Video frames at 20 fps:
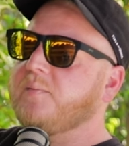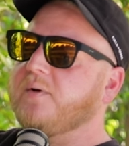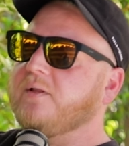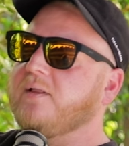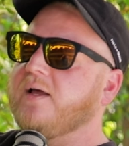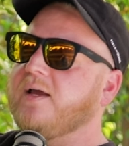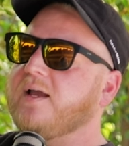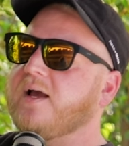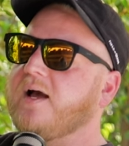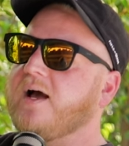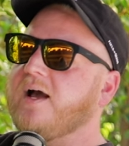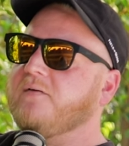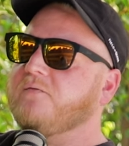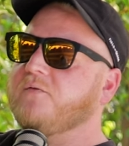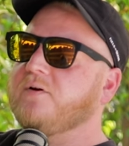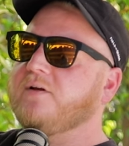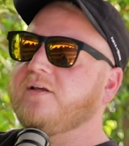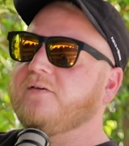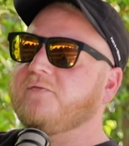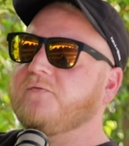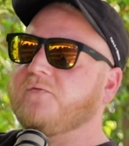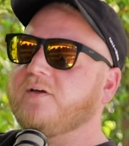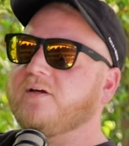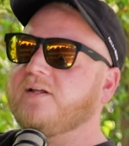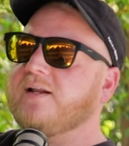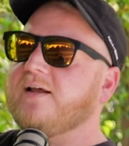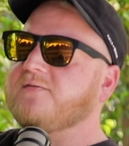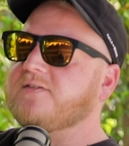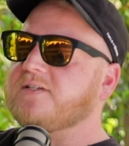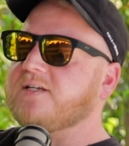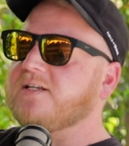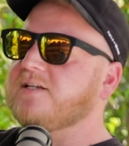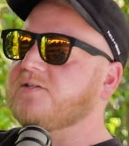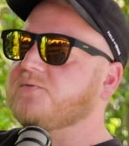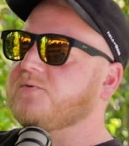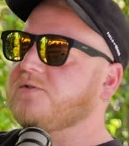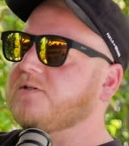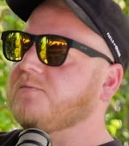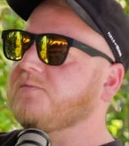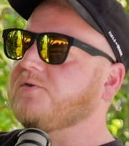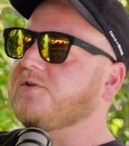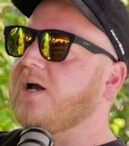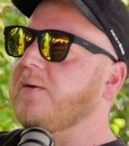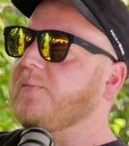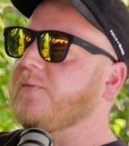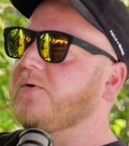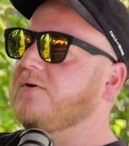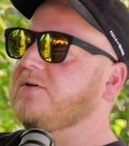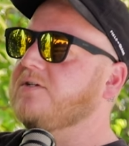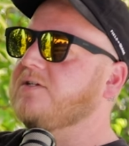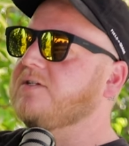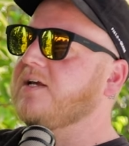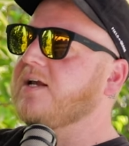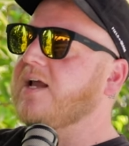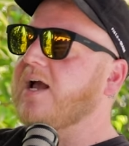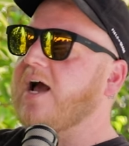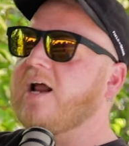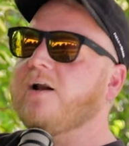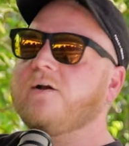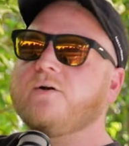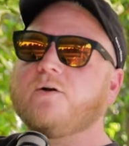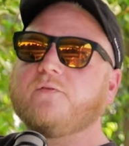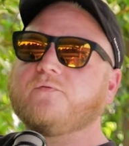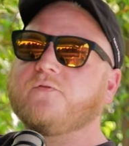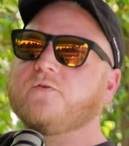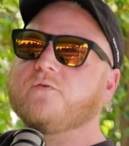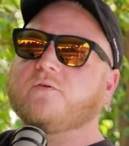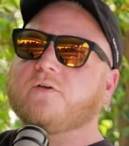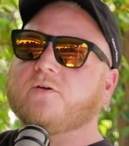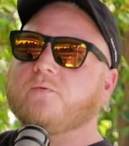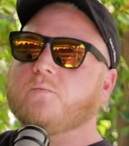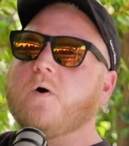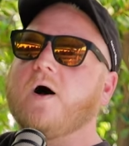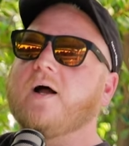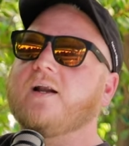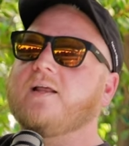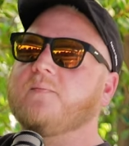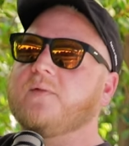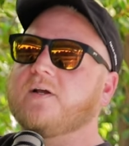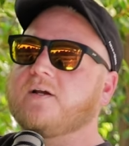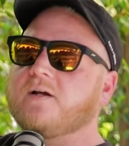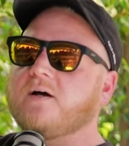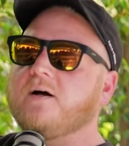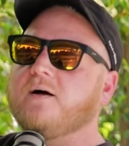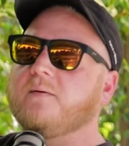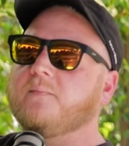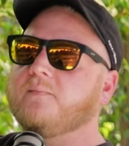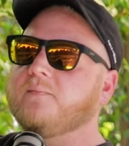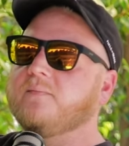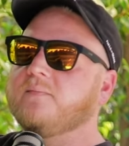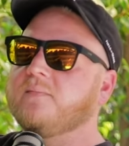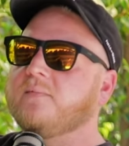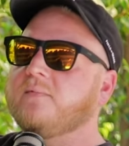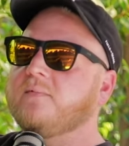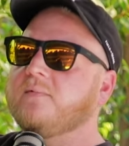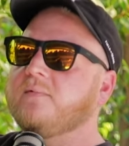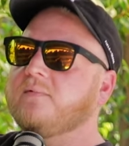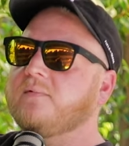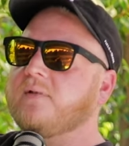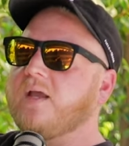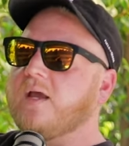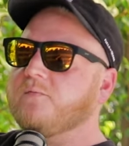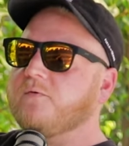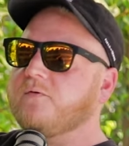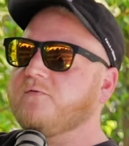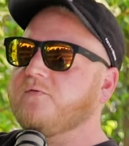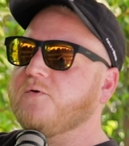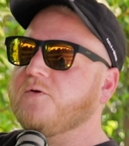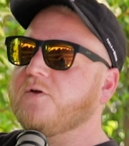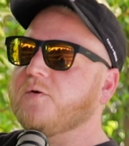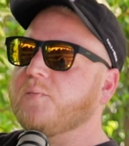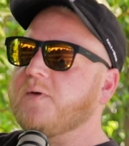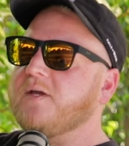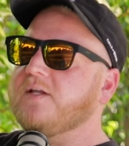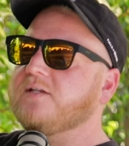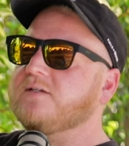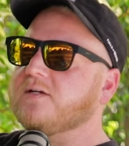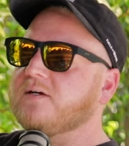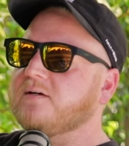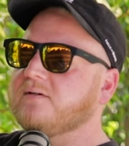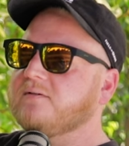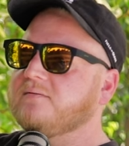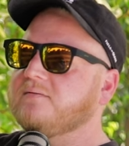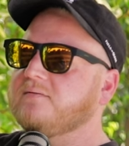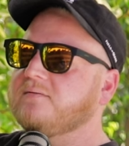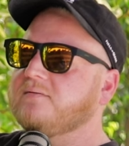But like I really feel, and I've seen this with some shop owners, is like I don't know if you really want him to come and review your pizza.